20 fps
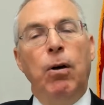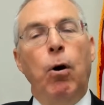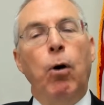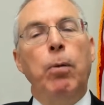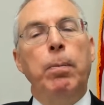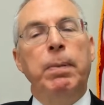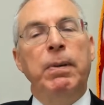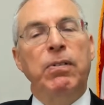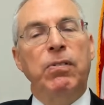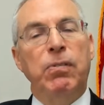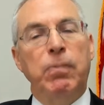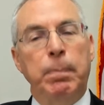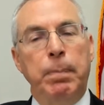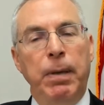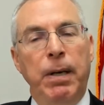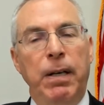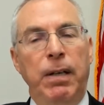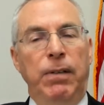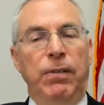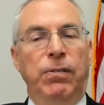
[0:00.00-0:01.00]
open
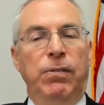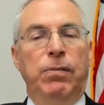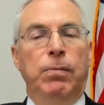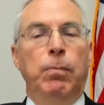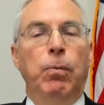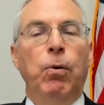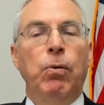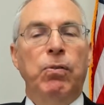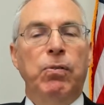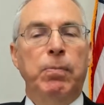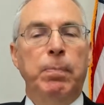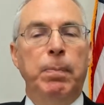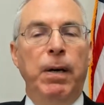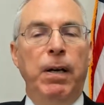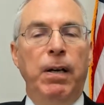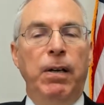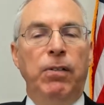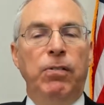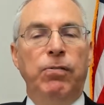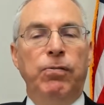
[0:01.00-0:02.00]
space, more
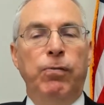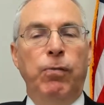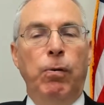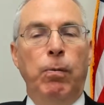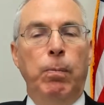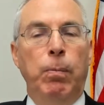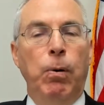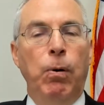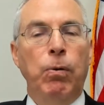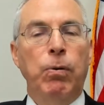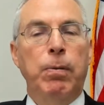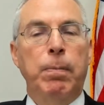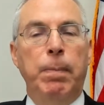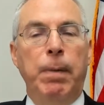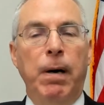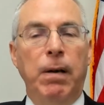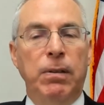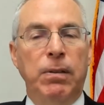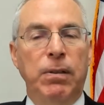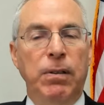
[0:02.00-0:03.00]
space for both
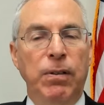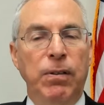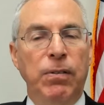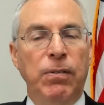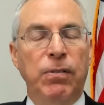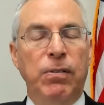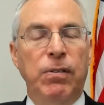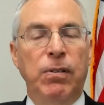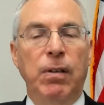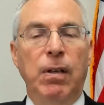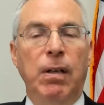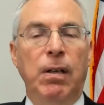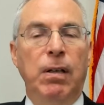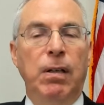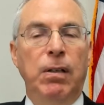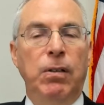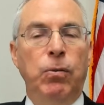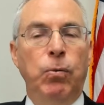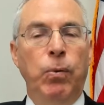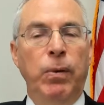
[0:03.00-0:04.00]
parties
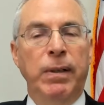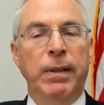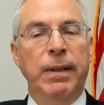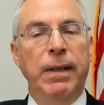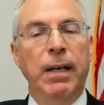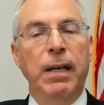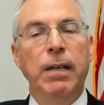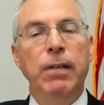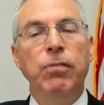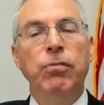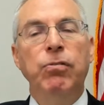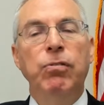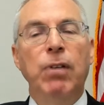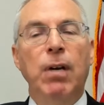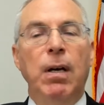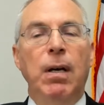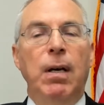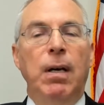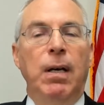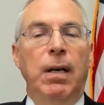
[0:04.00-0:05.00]
to engage.
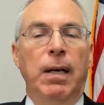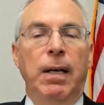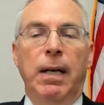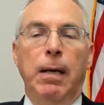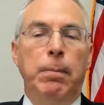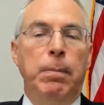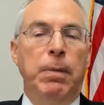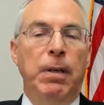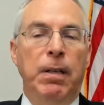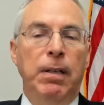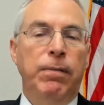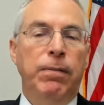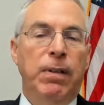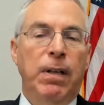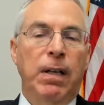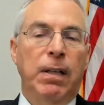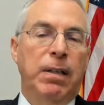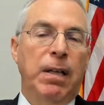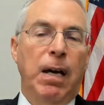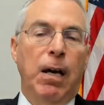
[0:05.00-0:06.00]
And I
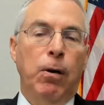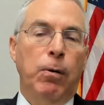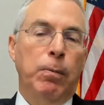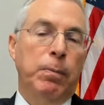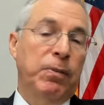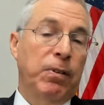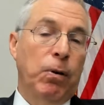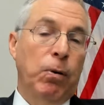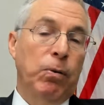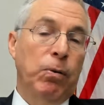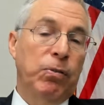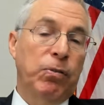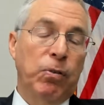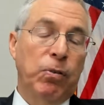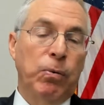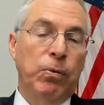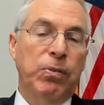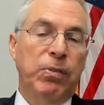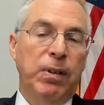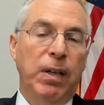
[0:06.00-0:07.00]
believe that the Arabs are
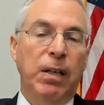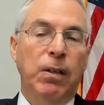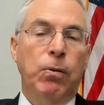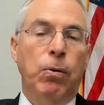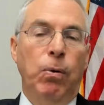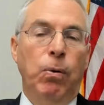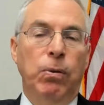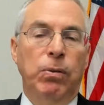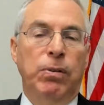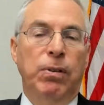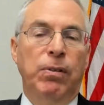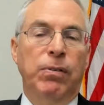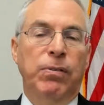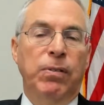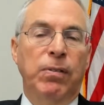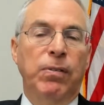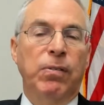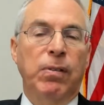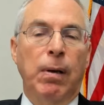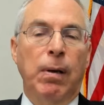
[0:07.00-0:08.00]
also
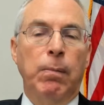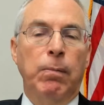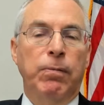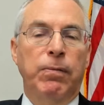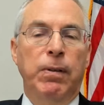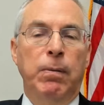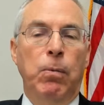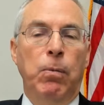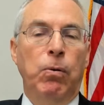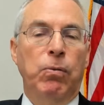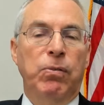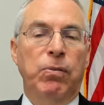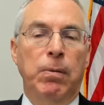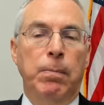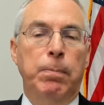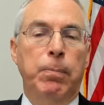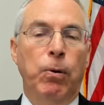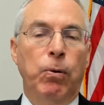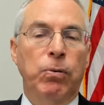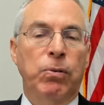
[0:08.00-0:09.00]
stakeholders in some of the most
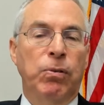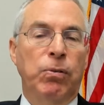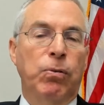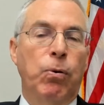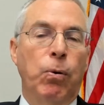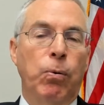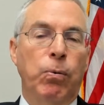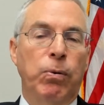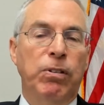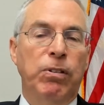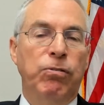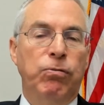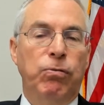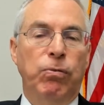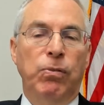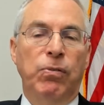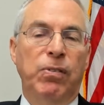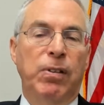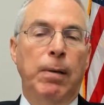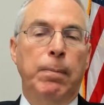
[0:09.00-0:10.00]
important core
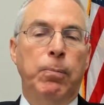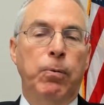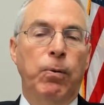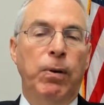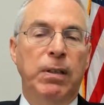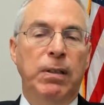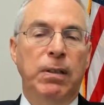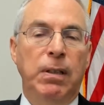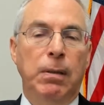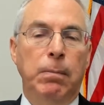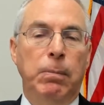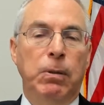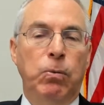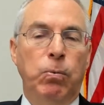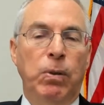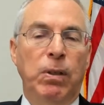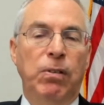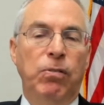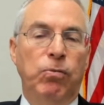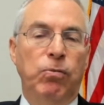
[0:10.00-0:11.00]
issues separating
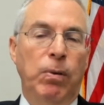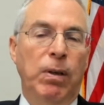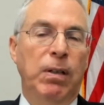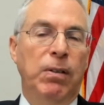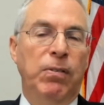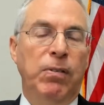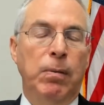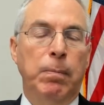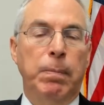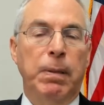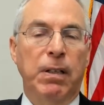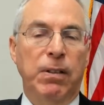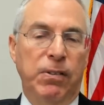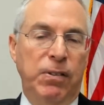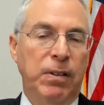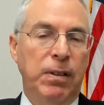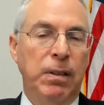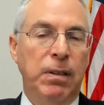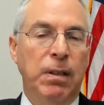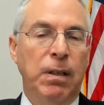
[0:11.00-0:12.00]
between Israelis and
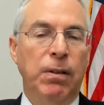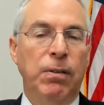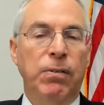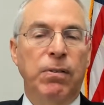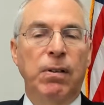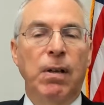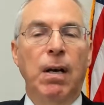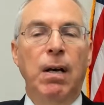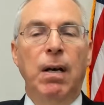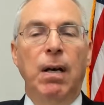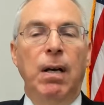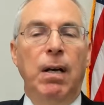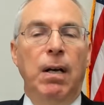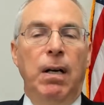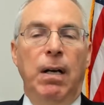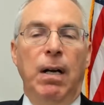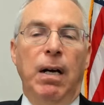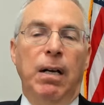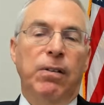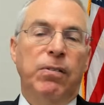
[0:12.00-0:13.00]
Palestinians,
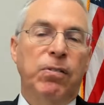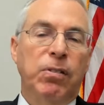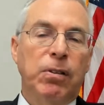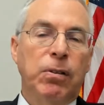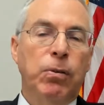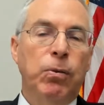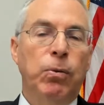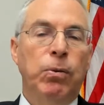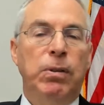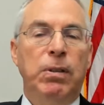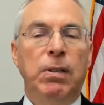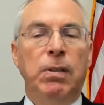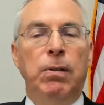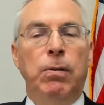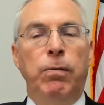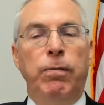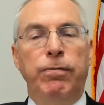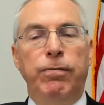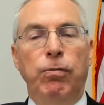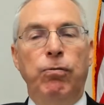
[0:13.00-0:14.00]
like
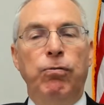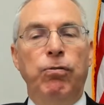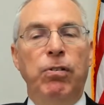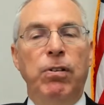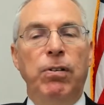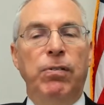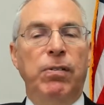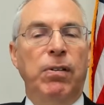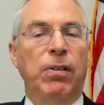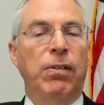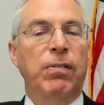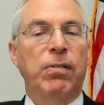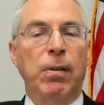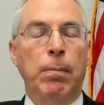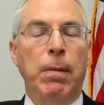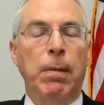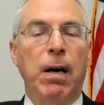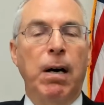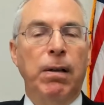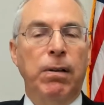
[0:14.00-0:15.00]
security, refugees, and
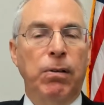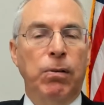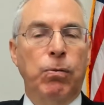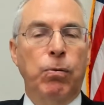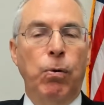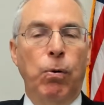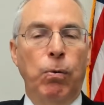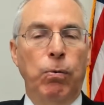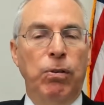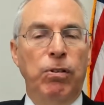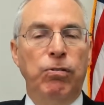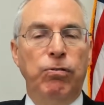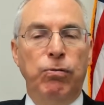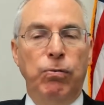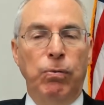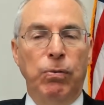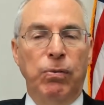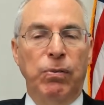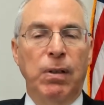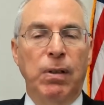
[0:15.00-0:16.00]
some other core
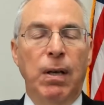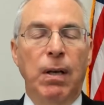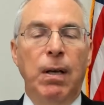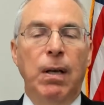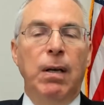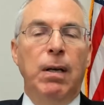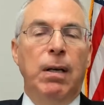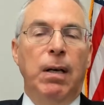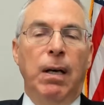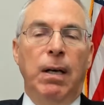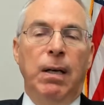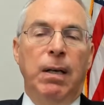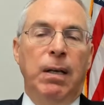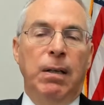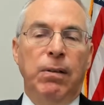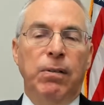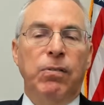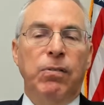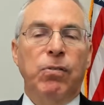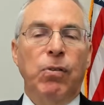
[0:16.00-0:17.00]
issues.
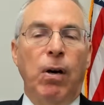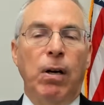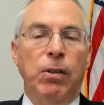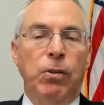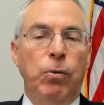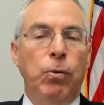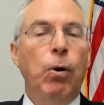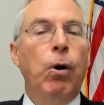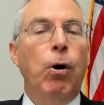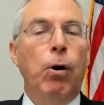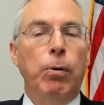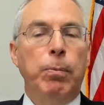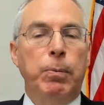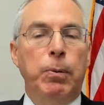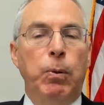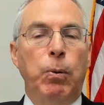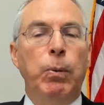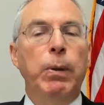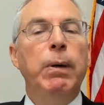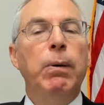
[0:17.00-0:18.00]
So I do
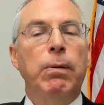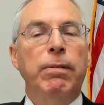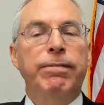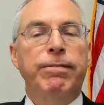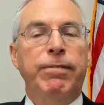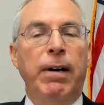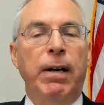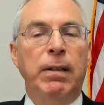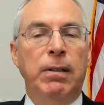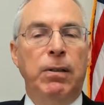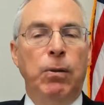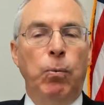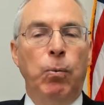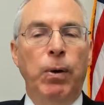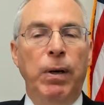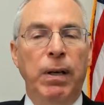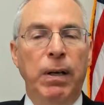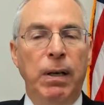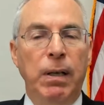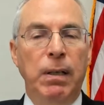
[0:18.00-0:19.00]
hope we will find a
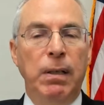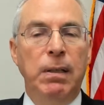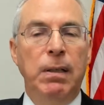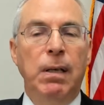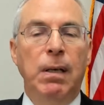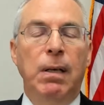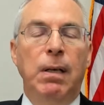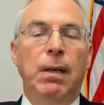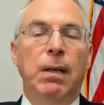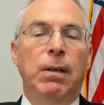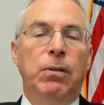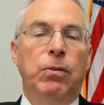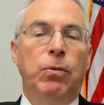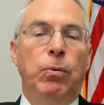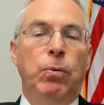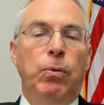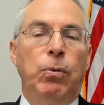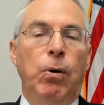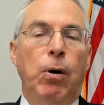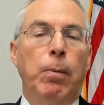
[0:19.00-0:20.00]
way
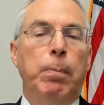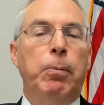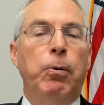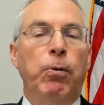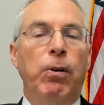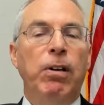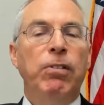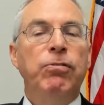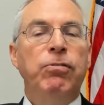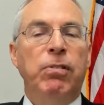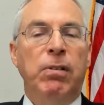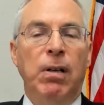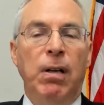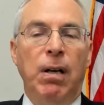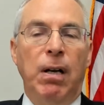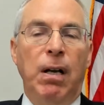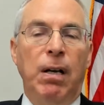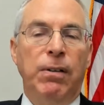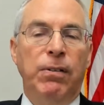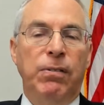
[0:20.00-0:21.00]
to
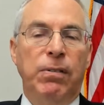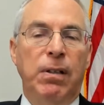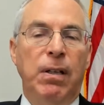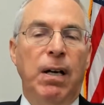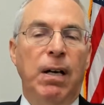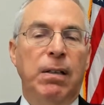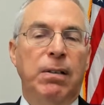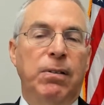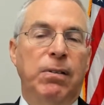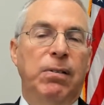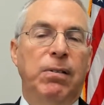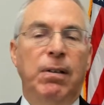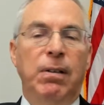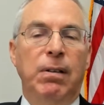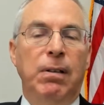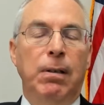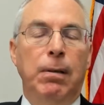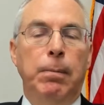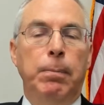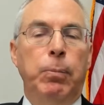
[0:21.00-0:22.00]
operationalize that
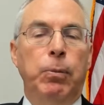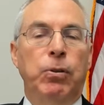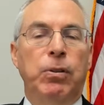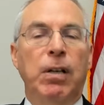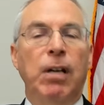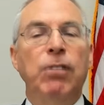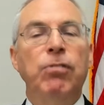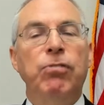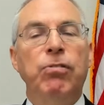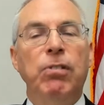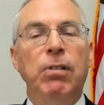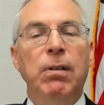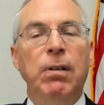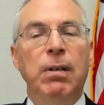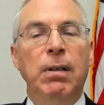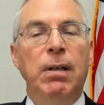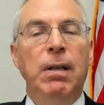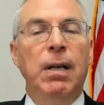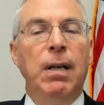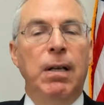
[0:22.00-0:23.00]

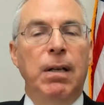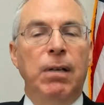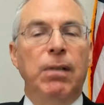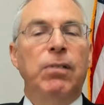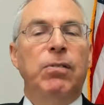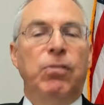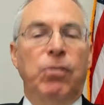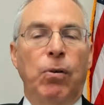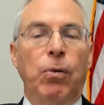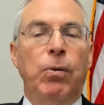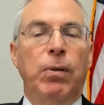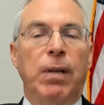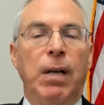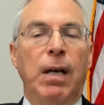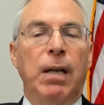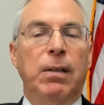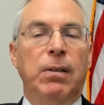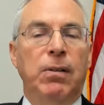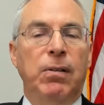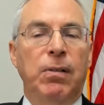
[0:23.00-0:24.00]
potential so
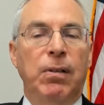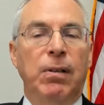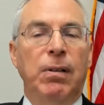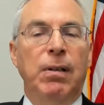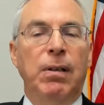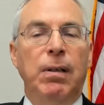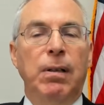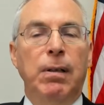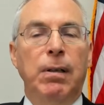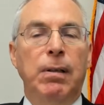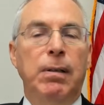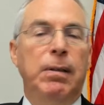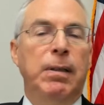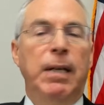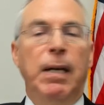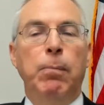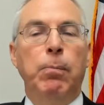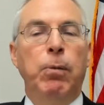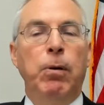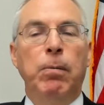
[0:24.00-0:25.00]
that
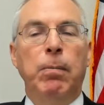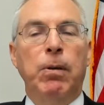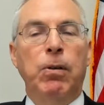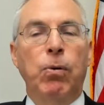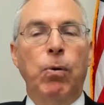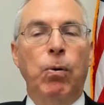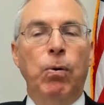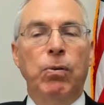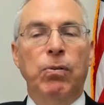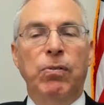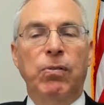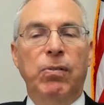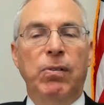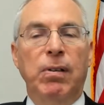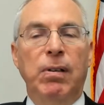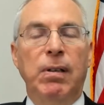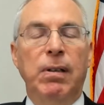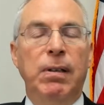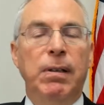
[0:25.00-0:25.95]
the Abraham Accords